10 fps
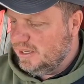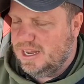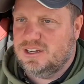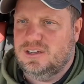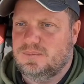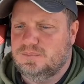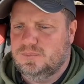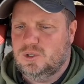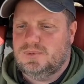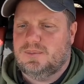I
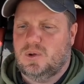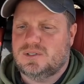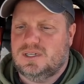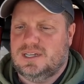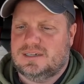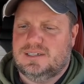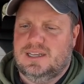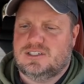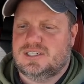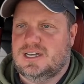could do my mode select
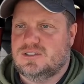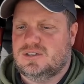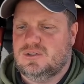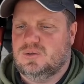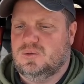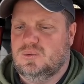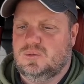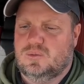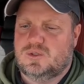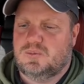and change
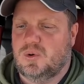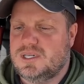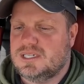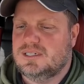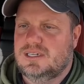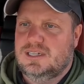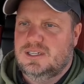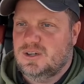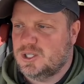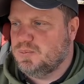to sport
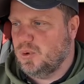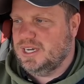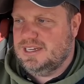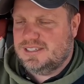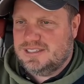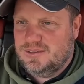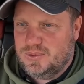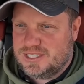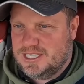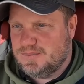or sport S,
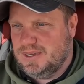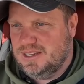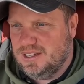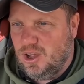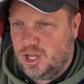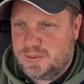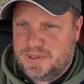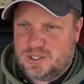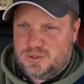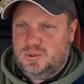which gives me the
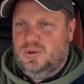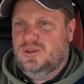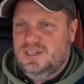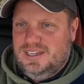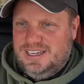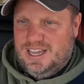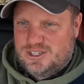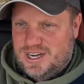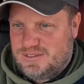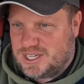ultimate control and
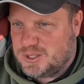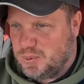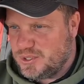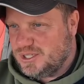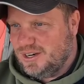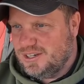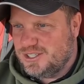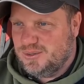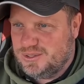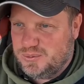drives like a sports car.
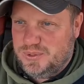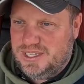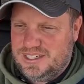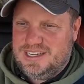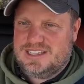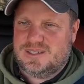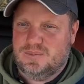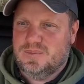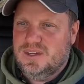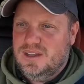So it really gets
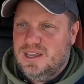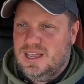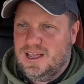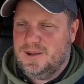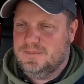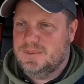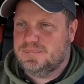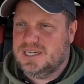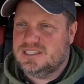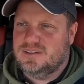some um,
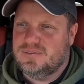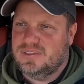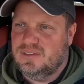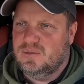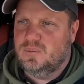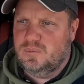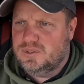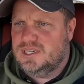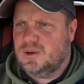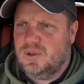impressive
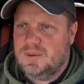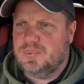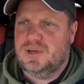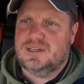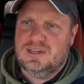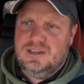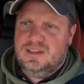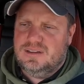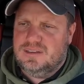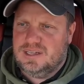steering wheel input.
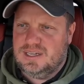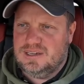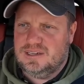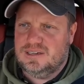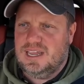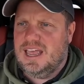The